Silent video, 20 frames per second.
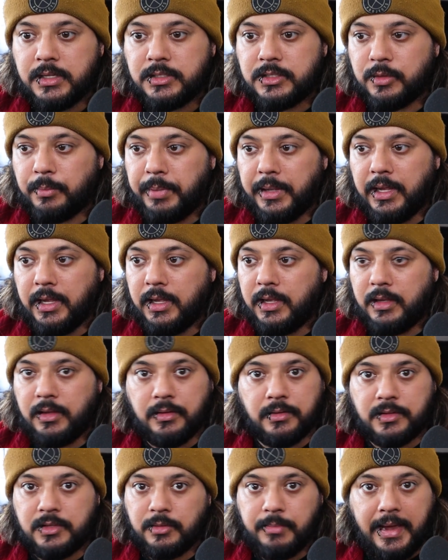to
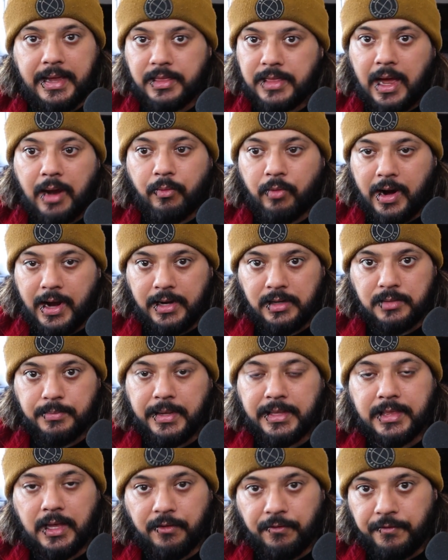make that right, to
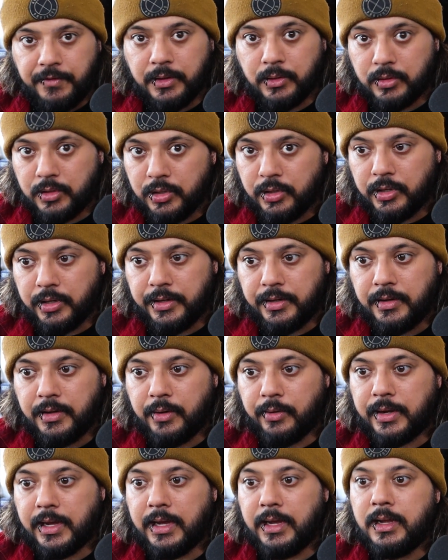make that feel good,
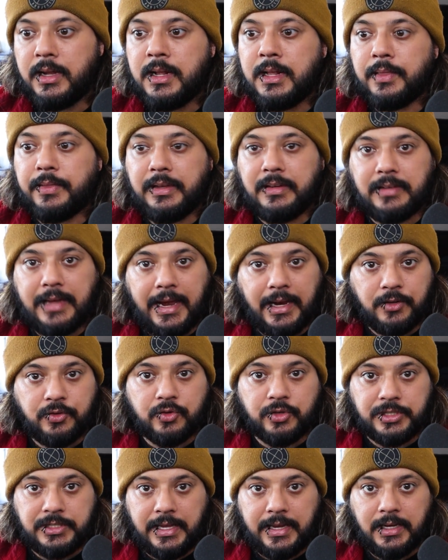okay? These
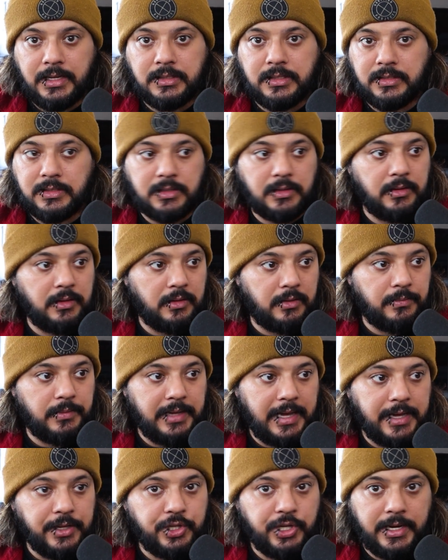extra settings, is, you know,
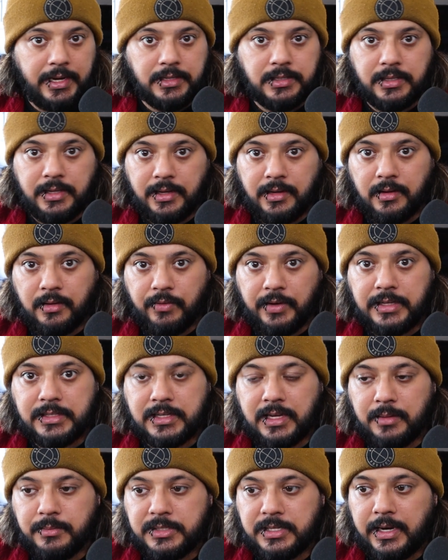the AGS, the
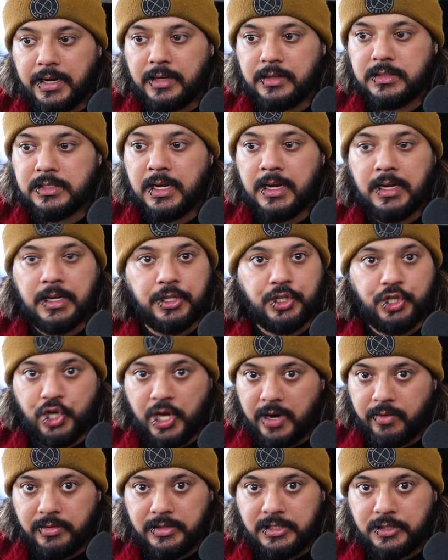advanced game settings,
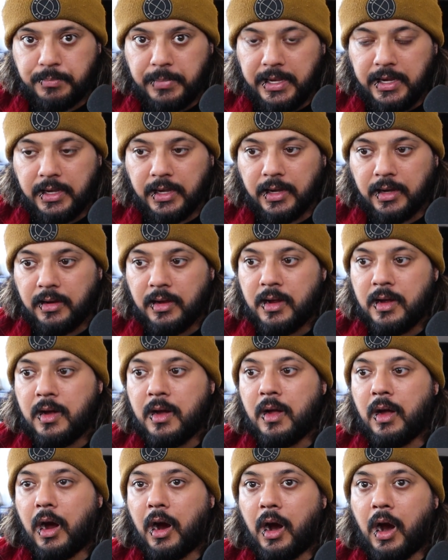generally speaking,
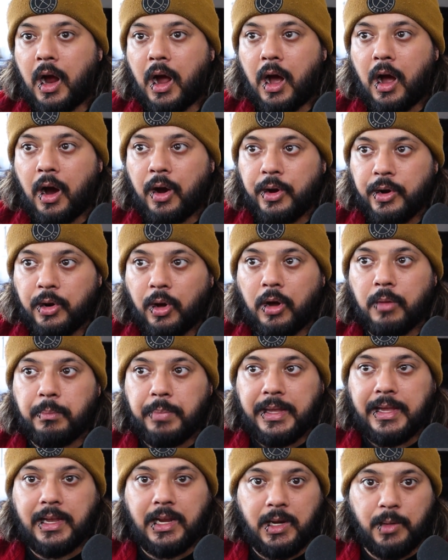are not
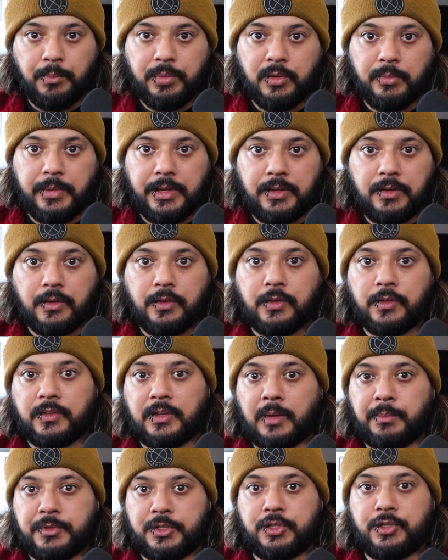being implemented to
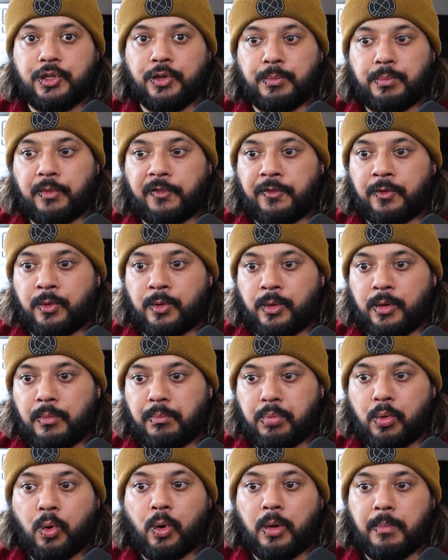substitute for
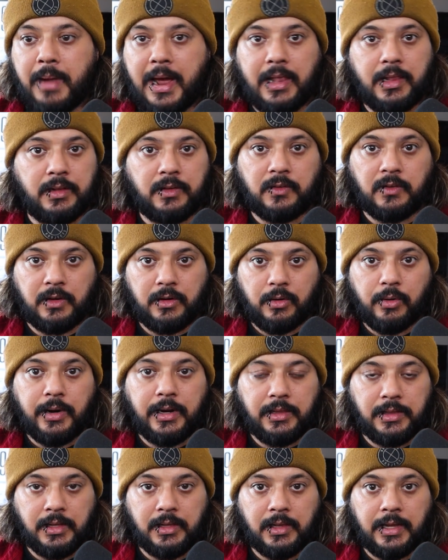poor balancing or
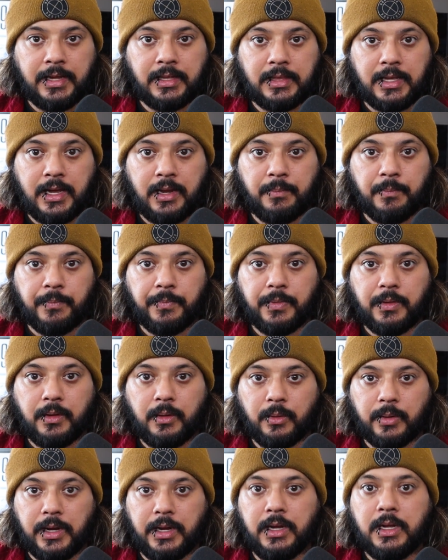anything like that,
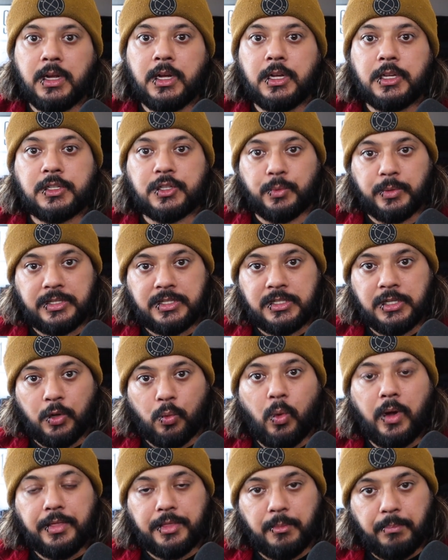okay? So we still
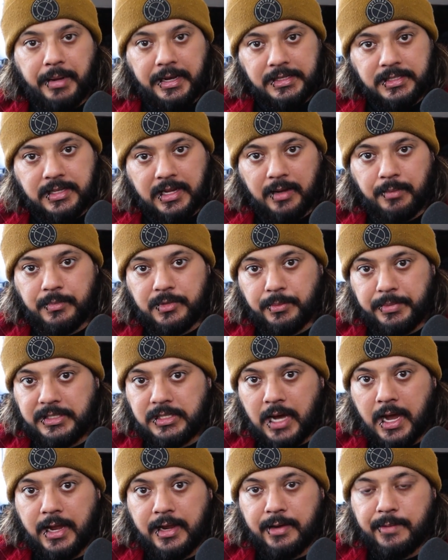want the base game to be
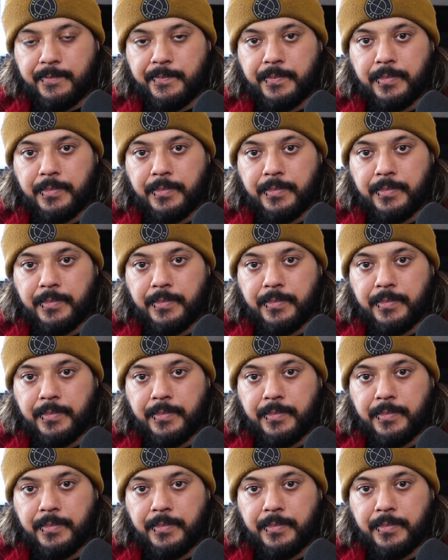tight.